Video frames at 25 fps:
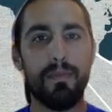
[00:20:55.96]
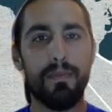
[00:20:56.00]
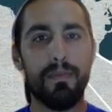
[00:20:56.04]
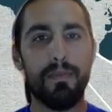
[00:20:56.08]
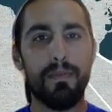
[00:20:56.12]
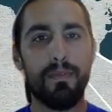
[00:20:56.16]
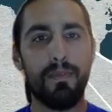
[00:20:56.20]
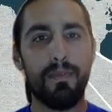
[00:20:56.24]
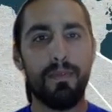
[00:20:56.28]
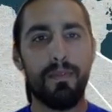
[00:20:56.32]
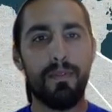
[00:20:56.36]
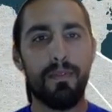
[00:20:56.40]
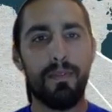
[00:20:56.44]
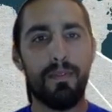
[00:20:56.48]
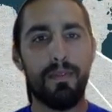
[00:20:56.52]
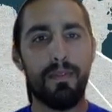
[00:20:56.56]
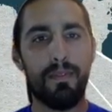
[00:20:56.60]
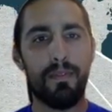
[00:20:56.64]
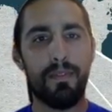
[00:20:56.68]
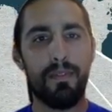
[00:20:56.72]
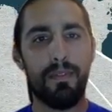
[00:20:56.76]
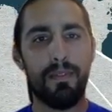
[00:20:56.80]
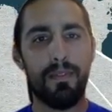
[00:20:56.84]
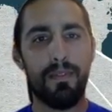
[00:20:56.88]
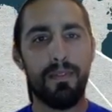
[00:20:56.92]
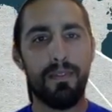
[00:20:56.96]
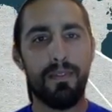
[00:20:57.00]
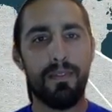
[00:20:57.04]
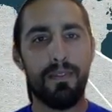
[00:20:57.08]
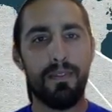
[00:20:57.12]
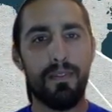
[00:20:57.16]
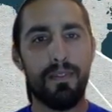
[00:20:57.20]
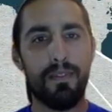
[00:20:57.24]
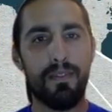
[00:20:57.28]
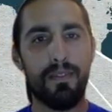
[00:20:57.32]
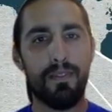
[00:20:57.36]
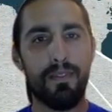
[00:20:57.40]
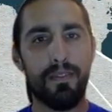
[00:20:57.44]

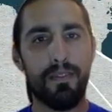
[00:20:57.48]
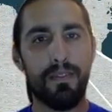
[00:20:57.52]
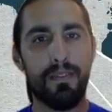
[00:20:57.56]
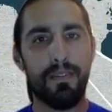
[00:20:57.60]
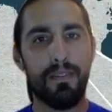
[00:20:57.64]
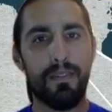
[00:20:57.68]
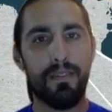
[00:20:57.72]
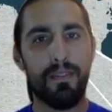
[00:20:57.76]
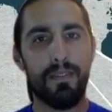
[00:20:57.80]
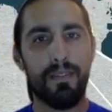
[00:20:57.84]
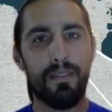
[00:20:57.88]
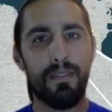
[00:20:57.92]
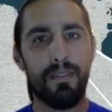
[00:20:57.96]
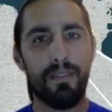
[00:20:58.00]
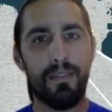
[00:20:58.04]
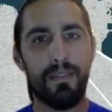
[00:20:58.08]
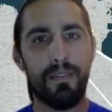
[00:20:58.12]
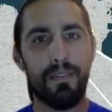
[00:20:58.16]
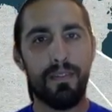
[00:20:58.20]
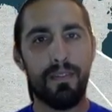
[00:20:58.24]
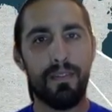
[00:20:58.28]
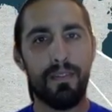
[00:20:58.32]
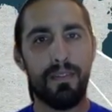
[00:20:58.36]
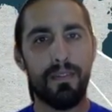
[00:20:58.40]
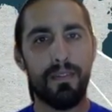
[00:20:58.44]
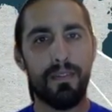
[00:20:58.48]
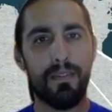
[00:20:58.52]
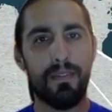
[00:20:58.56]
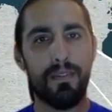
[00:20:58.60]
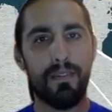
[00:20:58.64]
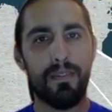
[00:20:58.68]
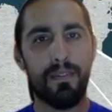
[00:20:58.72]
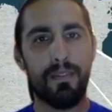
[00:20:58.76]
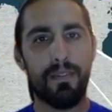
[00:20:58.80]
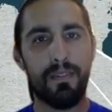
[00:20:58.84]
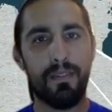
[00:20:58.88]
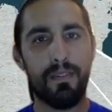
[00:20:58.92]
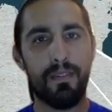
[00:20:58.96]

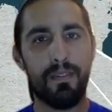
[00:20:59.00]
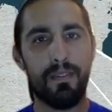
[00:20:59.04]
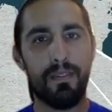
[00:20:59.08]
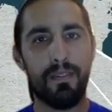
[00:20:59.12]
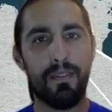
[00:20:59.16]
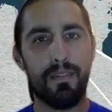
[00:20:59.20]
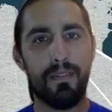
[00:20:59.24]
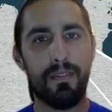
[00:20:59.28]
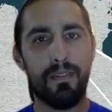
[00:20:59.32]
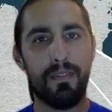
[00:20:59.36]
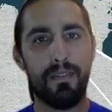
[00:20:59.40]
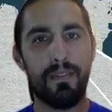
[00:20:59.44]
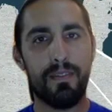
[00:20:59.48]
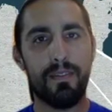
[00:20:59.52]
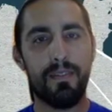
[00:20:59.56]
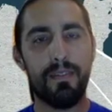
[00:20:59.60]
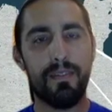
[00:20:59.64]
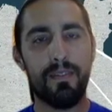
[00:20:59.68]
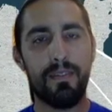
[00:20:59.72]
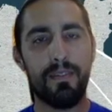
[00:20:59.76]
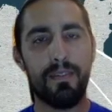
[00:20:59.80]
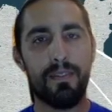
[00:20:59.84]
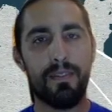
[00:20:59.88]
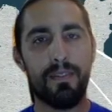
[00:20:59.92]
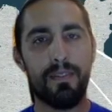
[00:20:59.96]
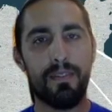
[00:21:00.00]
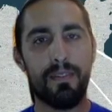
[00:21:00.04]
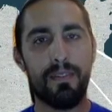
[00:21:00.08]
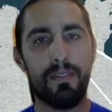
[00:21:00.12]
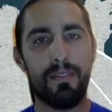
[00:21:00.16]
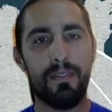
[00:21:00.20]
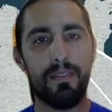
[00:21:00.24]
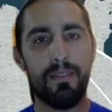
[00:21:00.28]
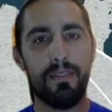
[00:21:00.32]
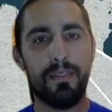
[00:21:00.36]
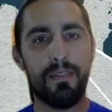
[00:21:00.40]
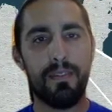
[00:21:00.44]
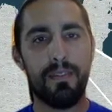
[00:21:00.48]

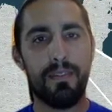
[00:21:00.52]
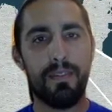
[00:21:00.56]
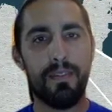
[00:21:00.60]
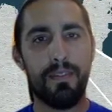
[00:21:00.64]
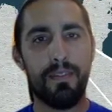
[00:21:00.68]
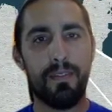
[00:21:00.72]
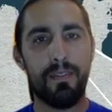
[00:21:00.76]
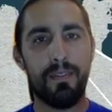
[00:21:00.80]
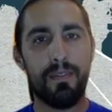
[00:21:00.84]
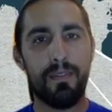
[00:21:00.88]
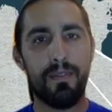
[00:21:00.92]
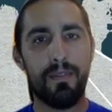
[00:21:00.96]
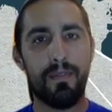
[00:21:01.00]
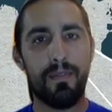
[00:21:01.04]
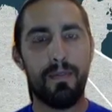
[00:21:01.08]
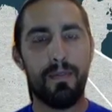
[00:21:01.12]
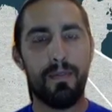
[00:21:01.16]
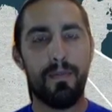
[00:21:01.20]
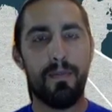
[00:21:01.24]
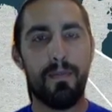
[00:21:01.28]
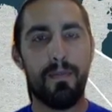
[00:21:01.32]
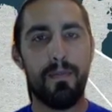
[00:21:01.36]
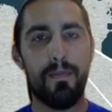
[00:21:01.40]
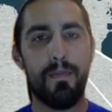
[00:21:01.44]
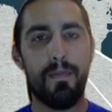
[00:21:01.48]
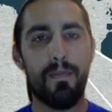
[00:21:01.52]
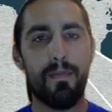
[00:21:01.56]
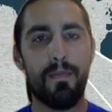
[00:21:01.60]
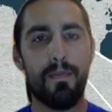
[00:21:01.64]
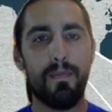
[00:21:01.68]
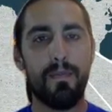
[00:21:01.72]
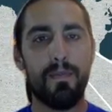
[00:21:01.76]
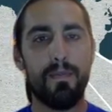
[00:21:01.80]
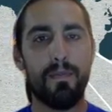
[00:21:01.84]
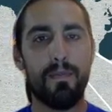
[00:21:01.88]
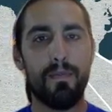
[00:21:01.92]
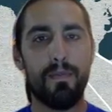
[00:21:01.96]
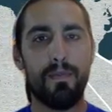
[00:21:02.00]

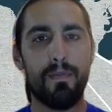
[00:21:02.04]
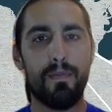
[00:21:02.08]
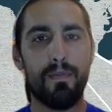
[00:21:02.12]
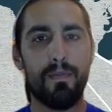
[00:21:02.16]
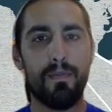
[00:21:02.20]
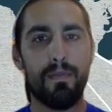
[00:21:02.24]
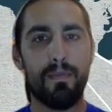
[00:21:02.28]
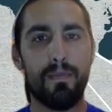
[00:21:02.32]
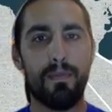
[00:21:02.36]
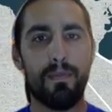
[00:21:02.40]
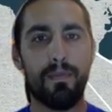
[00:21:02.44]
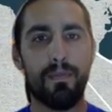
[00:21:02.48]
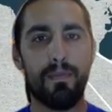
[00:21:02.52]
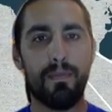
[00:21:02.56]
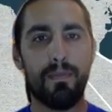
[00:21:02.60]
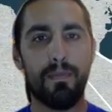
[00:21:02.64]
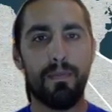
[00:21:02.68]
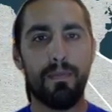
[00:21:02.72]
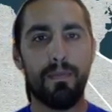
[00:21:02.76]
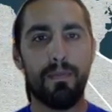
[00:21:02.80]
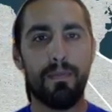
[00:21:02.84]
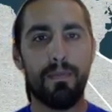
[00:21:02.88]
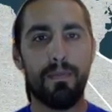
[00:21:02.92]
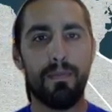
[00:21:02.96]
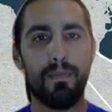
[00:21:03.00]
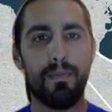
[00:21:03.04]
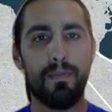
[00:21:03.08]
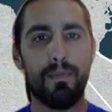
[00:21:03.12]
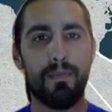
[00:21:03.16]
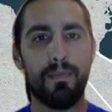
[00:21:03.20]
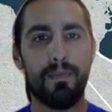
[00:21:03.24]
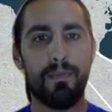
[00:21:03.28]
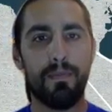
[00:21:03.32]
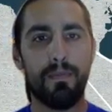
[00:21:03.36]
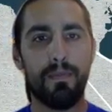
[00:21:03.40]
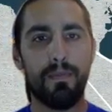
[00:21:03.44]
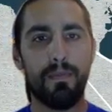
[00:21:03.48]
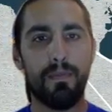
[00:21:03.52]

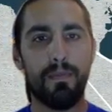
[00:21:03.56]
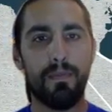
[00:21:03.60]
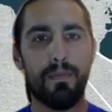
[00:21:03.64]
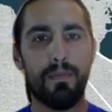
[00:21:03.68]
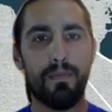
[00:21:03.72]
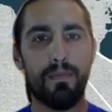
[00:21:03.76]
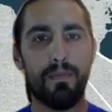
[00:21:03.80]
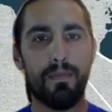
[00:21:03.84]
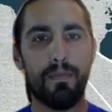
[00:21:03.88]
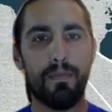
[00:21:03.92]
[no speech]